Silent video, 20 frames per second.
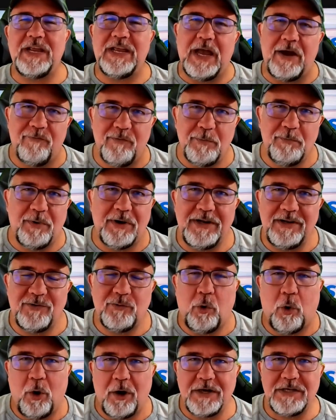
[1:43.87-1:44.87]
Everybody
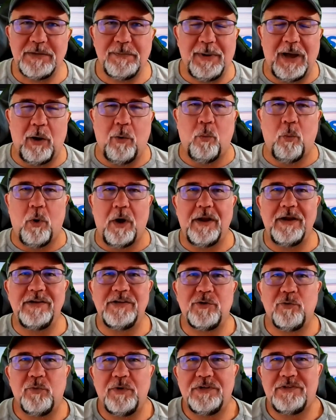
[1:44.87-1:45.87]
talks about wanting to
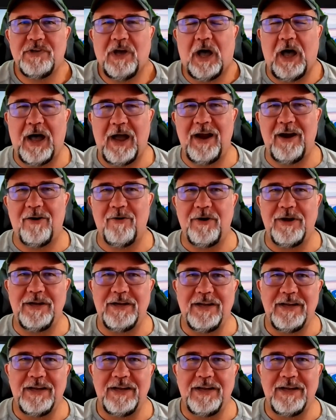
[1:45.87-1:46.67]
retire,